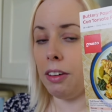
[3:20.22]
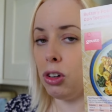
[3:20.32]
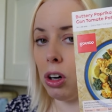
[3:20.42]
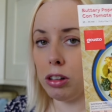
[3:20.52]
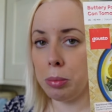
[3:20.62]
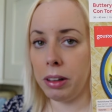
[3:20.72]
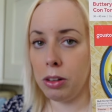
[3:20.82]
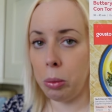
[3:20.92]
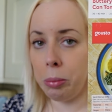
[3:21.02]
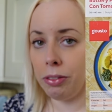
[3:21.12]
I've talked about
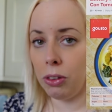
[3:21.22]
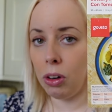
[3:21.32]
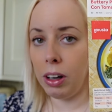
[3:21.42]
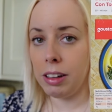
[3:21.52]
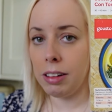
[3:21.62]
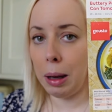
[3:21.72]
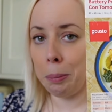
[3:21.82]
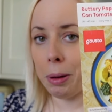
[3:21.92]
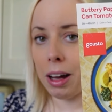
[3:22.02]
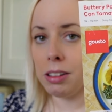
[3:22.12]
this one before. It's
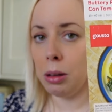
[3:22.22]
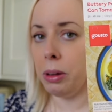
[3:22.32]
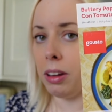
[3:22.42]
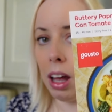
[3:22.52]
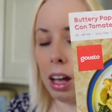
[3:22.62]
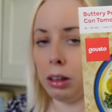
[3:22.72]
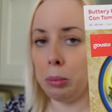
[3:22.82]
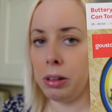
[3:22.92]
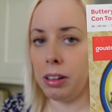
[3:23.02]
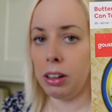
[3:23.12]
like bassa with kale and
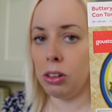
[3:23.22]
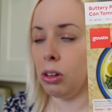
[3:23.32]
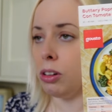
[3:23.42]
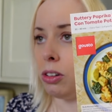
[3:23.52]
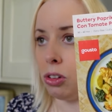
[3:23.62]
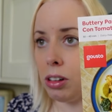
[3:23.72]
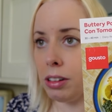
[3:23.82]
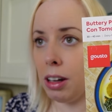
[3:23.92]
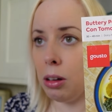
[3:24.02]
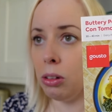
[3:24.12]
potatoes. It does not
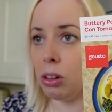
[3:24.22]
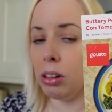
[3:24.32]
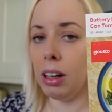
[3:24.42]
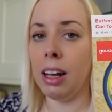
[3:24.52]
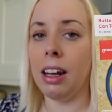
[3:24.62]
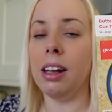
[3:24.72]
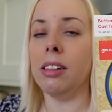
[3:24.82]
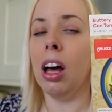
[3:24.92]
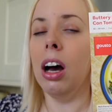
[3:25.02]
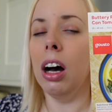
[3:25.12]
sound good. It is
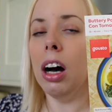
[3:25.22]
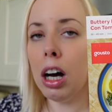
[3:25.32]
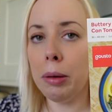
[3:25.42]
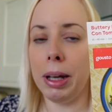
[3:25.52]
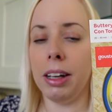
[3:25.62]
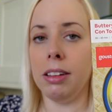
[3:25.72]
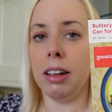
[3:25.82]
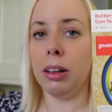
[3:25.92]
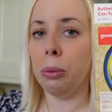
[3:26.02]
amazing.